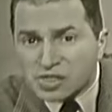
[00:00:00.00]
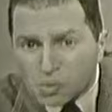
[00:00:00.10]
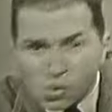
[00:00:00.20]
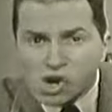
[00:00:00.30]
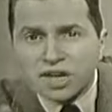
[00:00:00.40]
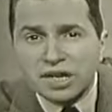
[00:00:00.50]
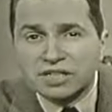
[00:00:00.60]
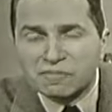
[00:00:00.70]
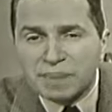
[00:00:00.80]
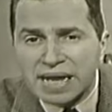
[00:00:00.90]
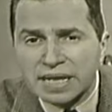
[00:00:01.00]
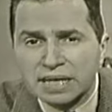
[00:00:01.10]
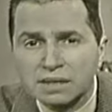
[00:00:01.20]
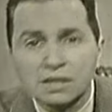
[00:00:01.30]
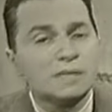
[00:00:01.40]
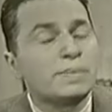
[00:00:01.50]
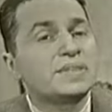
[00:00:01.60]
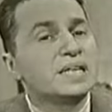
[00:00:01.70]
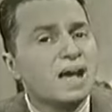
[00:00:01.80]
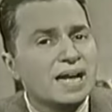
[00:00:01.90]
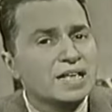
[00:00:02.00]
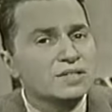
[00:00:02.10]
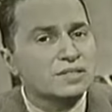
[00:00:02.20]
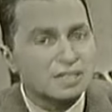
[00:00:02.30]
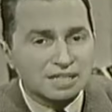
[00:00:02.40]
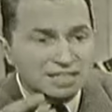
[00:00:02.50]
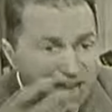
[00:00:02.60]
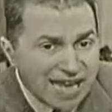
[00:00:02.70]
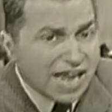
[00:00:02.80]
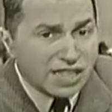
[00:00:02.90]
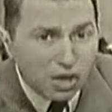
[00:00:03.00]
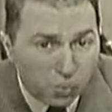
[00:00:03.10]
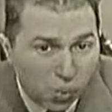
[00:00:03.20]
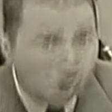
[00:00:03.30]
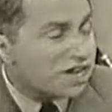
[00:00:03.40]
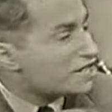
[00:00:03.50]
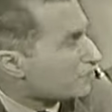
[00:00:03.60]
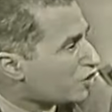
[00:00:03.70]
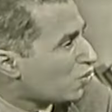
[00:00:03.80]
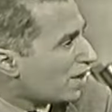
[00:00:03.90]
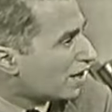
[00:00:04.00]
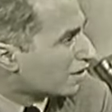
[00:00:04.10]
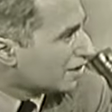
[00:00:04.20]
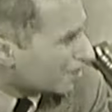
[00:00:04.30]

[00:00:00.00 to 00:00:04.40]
the words of painting but the artist taking those words, if you will,